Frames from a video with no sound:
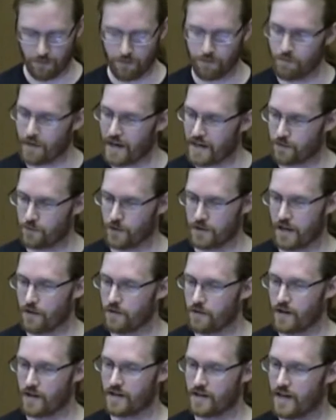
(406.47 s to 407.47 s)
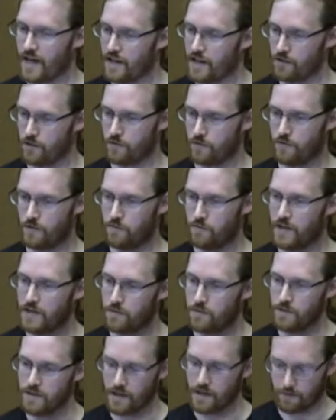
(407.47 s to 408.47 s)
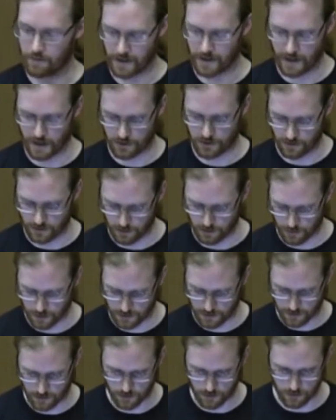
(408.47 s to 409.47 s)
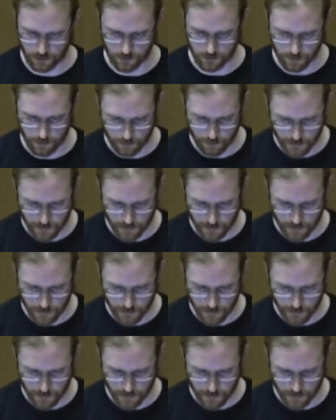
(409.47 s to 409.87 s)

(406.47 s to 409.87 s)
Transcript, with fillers: make whatever kind of multimedia application you want to do.